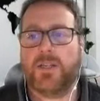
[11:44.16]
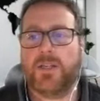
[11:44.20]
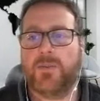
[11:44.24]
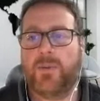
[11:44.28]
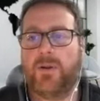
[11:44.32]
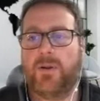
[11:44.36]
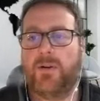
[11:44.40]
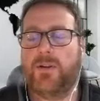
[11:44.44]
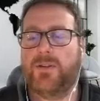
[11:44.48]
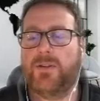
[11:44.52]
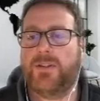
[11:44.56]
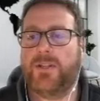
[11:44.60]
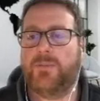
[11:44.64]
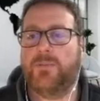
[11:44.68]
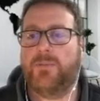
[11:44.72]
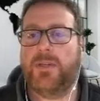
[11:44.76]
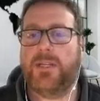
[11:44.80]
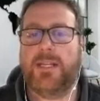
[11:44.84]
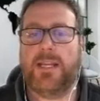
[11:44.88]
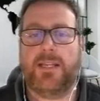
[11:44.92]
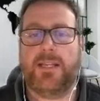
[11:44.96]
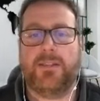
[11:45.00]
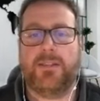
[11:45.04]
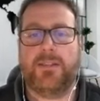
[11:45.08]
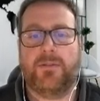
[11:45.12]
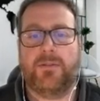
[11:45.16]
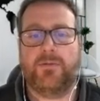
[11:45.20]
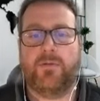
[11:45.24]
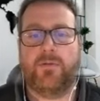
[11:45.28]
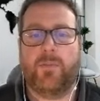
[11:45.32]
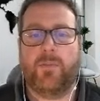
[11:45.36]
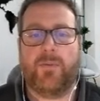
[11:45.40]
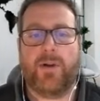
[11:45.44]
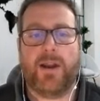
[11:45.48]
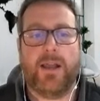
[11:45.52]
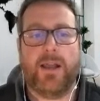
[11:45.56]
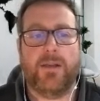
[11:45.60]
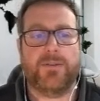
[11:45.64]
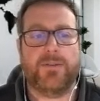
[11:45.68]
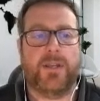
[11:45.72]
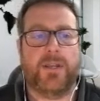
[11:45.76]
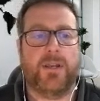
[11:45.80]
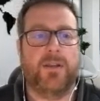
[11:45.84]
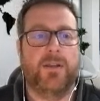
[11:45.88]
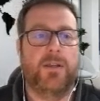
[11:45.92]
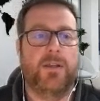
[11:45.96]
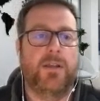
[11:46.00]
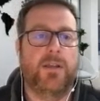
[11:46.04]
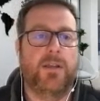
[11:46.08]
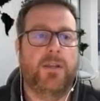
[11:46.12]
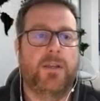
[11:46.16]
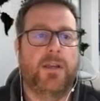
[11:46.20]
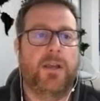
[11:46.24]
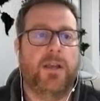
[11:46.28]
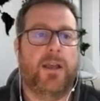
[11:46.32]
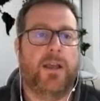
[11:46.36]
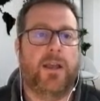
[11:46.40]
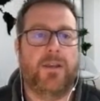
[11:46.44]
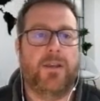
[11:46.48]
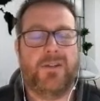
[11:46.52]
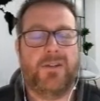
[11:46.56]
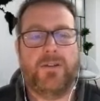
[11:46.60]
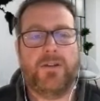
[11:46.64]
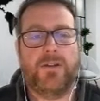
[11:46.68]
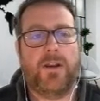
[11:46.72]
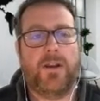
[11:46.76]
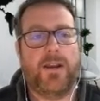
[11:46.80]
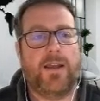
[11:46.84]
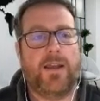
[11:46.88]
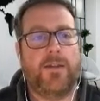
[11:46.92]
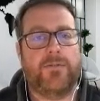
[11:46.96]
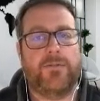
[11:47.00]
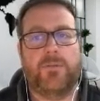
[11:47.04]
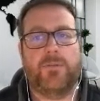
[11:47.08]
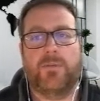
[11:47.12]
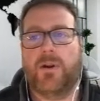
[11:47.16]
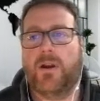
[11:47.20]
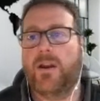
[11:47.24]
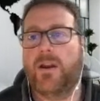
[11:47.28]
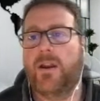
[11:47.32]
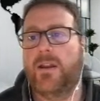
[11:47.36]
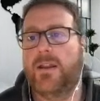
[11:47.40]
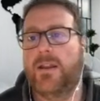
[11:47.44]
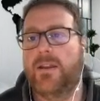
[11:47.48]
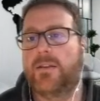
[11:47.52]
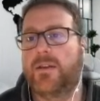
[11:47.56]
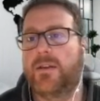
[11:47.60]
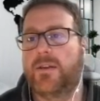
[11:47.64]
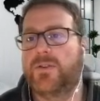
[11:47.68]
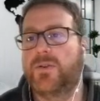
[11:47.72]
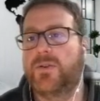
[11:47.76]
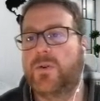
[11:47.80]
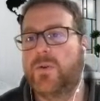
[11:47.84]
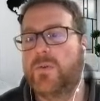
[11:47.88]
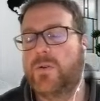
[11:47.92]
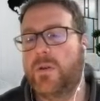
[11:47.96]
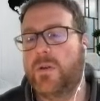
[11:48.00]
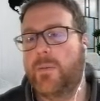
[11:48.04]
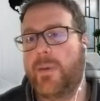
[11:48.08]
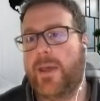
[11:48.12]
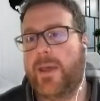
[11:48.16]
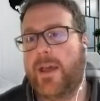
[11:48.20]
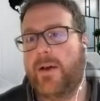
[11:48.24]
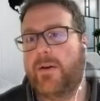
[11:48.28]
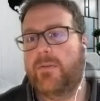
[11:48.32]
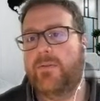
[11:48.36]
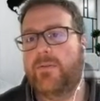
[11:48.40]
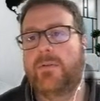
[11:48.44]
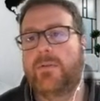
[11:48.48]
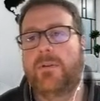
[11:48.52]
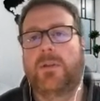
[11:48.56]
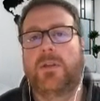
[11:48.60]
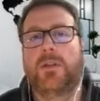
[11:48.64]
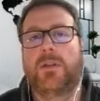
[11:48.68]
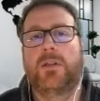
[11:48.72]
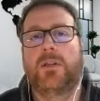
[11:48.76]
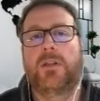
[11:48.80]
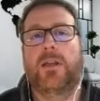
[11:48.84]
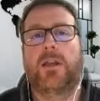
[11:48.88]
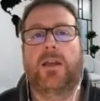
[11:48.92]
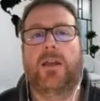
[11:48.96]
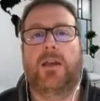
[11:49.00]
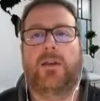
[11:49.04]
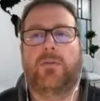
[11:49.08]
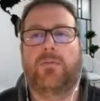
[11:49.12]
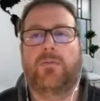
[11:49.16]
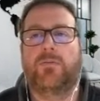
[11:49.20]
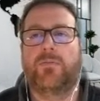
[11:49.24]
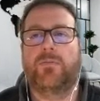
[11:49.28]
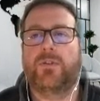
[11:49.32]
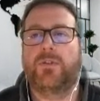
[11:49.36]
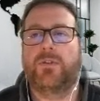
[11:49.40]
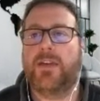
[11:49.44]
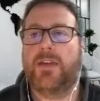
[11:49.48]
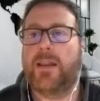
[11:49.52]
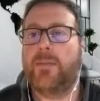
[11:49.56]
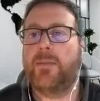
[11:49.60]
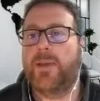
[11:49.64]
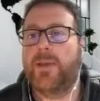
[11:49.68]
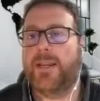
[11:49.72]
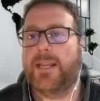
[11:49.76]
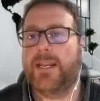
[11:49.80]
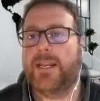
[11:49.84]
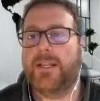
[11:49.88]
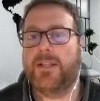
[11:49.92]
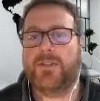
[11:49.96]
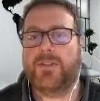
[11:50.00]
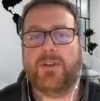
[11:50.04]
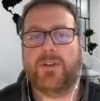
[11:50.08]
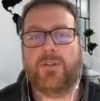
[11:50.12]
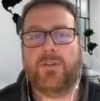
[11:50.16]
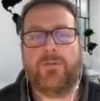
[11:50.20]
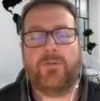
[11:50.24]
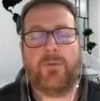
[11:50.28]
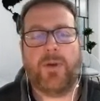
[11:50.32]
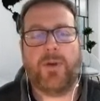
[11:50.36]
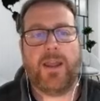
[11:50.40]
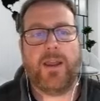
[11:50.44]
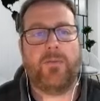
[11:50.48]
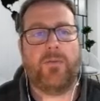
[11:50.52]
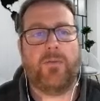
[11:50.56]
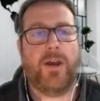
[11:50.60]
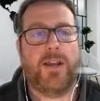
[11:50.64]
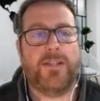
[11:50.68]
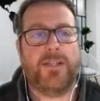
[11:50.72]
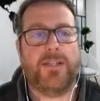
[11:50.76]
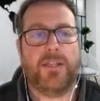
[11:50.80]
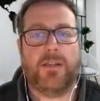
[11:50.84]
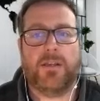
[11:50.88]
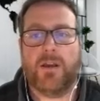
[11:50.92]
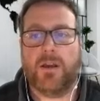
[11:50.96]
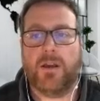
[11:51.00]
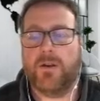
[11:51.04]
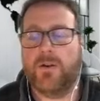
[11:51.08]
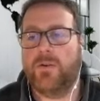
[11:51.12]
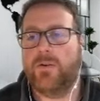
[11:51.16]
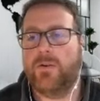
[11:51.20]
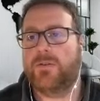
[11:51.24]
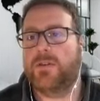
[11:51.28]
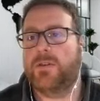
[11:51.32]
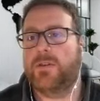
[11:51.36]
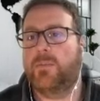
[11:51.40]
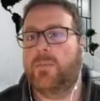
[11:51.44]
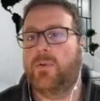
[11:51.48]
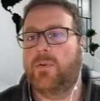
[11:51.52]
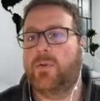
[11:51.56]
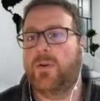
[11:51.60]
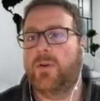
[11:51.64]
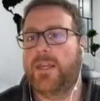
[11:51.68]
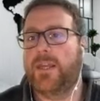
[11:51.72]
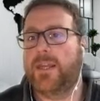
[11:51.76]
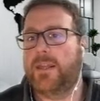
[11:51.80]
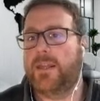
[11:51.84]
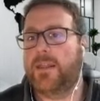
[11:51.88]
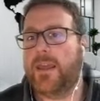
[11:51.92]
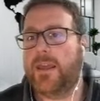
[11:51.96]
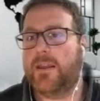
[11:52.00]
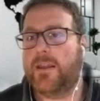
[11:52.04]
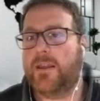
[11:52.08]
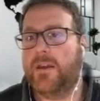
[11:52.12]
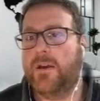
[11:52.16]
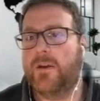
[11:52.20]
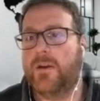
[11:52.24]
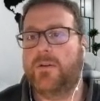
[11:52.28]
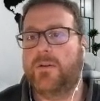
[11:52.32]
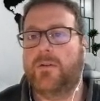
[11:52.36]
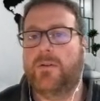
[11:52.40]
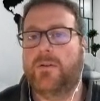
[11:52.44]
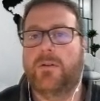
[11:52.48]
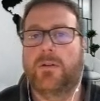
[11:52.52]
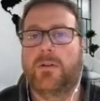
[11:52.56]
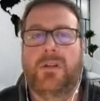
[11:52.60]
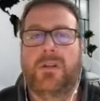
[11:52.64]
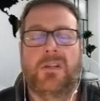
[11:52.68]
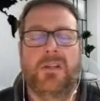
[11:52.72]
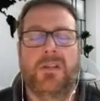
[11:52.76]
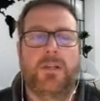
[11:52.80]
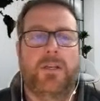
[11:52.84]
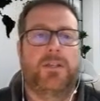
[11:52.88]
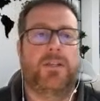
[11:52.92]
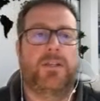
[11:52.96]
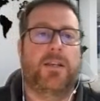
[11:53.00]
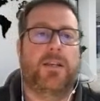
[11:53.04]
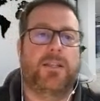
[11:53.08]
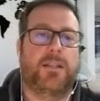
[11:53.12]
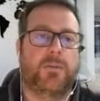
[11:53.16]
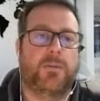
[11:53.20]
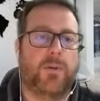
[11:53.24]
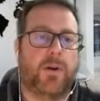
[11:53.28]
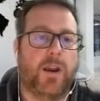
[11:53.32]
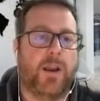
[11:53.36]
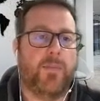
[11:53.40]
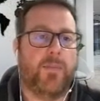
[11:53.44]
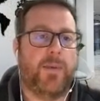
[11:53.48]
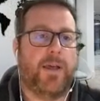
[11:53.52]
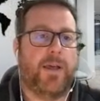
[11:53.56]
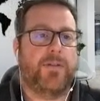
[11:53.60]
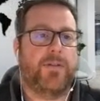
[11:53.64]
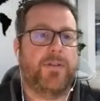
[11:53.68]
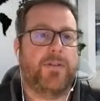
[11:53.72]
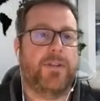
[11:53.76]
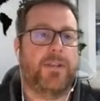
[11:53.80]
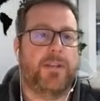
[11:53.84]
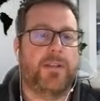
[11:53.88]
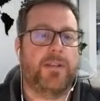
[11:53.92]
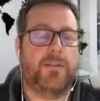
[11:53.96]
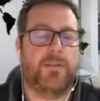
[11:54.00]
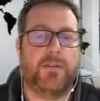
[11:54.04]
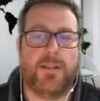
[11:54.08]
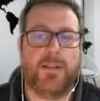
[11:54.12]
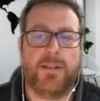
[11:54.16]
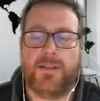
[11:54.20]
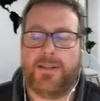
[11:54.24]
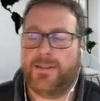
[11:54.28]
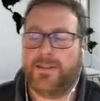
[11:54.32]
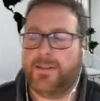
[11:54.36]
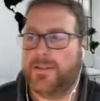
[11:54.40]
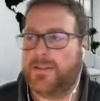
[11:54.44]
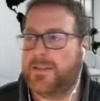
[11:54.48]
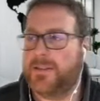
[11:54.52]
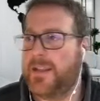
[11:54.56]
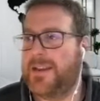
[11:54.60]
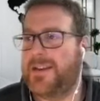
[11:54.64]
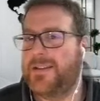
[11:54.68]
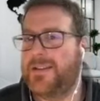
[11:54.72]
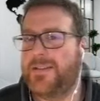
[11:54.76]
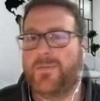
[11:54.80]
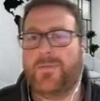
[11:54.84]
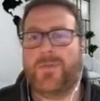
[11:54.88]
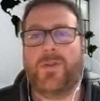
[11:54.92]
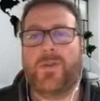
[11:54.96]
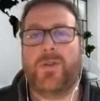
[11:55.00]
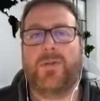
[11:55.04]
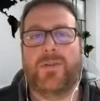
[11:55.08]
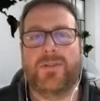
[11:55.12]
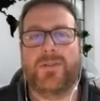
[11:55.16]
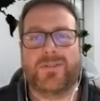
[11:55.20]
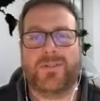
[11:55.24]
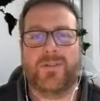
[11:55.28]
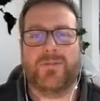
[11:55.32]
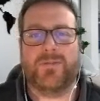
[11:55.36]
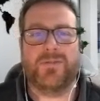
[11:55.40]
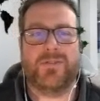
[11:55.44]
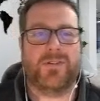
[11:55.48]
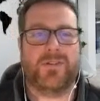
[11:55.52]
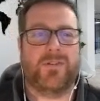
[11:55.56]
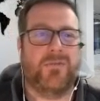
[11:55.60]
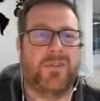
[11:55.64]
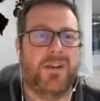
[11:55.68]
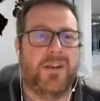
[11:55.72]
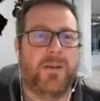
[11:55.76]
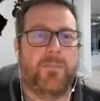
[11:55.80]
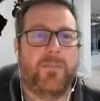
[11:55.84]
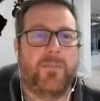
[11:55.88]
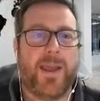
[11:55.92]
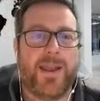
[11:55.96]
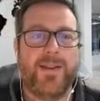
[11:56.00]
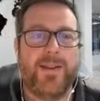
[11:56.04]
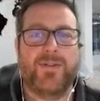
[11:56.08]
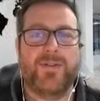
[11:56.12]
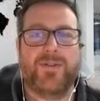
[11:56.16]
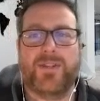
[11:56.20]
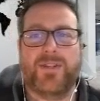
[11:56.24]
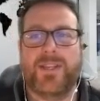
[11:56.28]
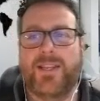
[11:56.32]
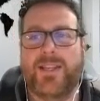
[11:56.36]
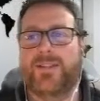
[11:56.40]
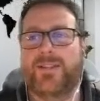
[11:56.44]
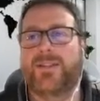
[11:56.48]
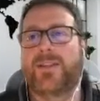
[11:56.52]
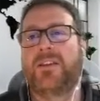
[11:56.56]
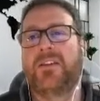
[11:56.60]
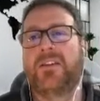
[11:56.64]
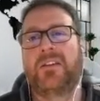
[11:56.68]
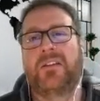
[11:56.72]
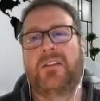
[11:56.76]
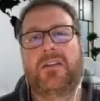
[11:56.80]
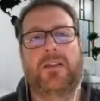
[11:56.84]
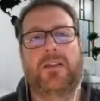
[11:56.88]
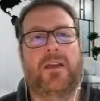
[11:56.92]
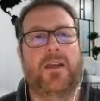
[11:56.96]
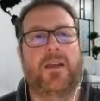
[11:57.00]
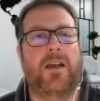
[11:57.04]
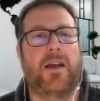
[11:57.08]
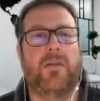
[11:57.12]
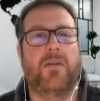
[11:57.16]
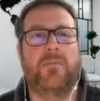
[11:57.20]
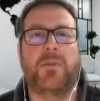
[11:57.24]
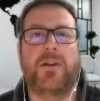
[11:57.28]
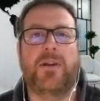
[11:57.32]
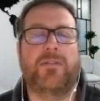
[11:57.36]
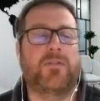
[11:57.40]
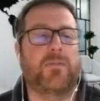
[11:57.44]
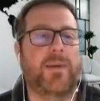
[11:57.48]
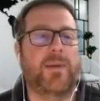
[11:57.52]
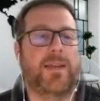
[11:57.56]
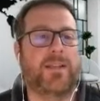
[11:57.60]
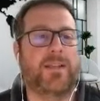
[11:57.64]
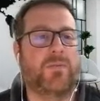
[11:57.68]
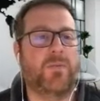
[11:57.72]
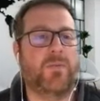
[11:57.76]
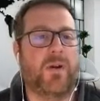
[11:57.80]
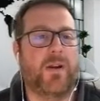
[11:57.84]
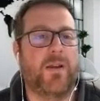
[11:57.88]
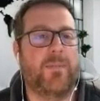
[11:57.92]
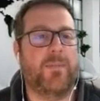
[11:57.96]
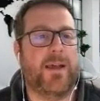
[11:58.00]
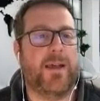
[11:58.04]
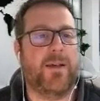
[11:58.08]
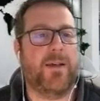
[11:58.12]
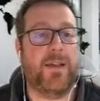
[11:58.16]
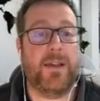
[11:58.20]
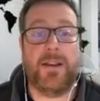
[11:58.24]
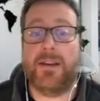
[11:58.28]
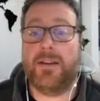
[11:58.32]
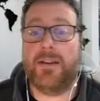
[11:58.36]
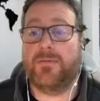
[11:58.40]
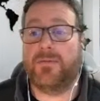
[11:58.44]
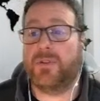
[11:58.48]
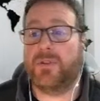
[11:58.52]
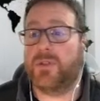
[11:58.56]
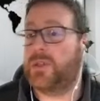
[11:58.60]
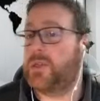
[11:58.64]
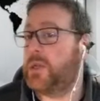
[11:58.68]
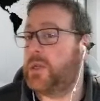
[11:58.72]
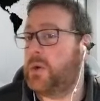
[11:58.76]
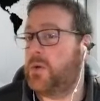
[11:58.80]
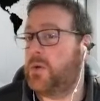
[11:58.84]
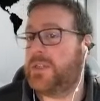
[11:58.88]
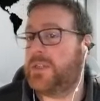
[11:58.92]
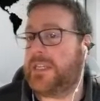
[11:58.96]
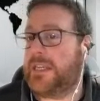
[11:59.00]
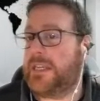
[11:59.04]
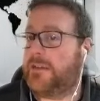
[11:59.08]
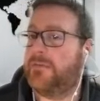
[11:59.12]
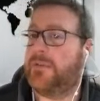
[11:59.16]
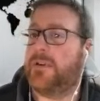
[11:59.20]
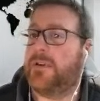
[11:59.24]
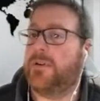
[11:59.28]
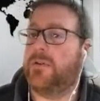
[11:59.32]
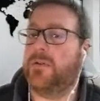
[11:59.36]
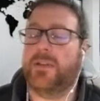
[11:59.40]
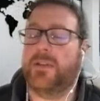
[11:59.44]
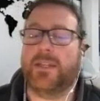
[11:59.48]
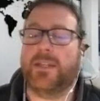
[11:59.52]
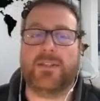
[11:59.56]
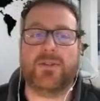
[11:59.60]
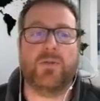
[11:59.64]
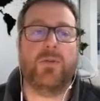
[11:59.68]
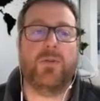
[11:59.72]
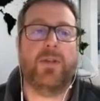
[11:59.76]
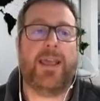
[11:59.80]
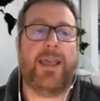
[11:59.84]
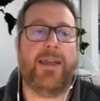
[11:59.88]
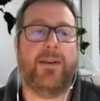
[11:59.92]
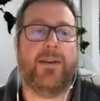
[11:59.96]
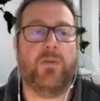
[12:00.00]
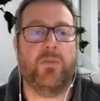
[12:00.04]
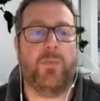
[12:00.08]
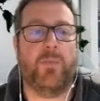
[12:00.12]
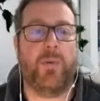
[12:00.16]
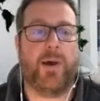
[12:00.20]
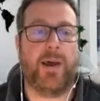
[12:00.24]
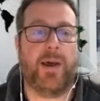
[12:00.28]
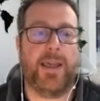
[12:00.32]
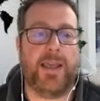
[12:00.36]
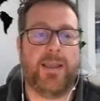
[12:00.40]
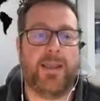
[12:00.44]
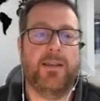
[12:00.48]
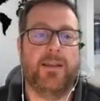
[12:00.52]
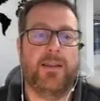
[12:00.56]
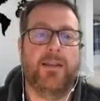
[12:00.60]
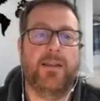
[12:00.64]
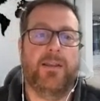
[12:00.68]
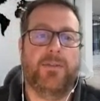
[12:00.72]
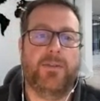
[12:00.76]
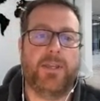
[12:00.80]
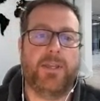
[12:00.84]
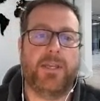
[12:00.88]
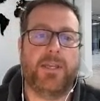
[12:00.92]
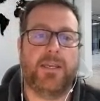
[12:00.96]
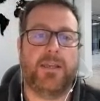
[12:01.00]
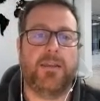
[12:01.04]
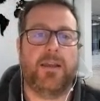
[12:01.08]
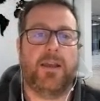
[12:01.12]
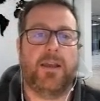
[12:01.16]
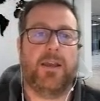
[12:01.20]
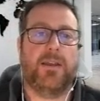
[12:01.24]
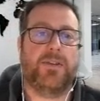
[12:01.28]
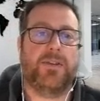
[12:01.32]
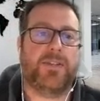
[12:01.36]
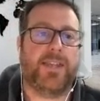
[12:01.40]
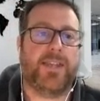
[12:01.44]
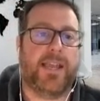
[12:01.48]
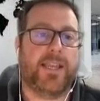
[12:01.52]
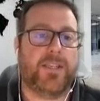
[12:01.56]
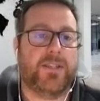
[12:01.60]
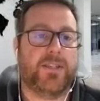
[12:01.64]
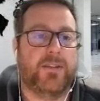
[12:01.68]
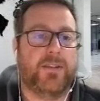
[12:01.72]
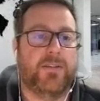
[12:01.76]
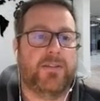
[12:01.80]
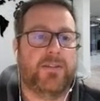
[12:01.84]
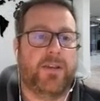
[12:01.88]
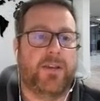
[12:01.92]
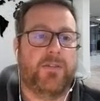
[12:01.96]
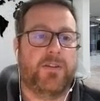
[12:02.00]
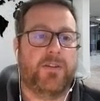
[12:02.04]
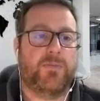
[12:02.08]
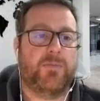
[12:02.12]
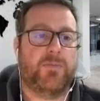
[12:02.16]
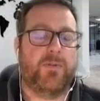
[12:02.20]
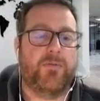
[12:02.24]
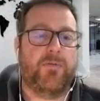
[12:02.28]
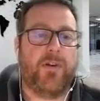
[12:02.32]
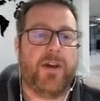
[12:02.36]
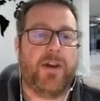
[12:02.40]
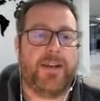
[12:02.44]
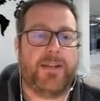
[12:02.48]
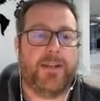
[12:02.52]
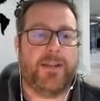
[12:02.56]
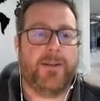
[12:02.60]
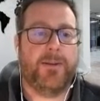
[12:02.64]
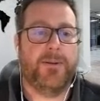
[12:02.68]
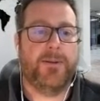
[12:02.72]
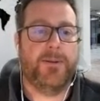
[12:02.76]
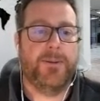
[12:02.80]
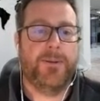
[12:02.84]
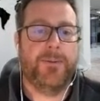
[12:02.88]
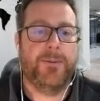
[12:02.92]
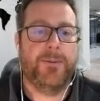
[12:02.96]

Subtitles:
experience is mediated through a browser. You don't have to worry at all about developing any software, writing code, deploying that code. You don't need to worry about any of the software dependencies. Worry about any of the security of it all. It's all handled by the SaaS service provider.